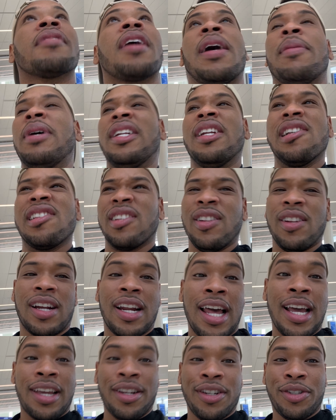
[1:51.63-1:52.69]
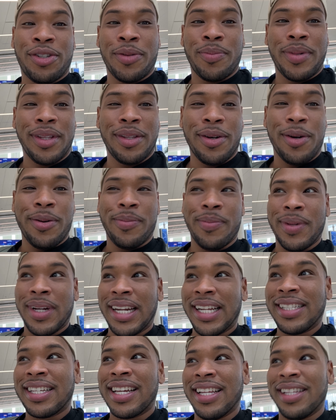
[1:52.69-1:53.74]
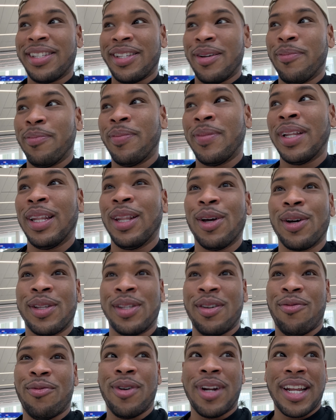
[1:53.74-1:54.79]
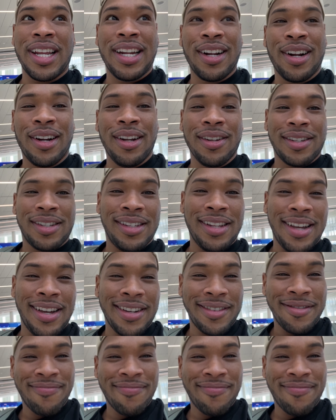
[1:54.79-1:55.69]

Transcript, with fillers: It doesn't look like it should be though, but let's get some looks of what in here looks like.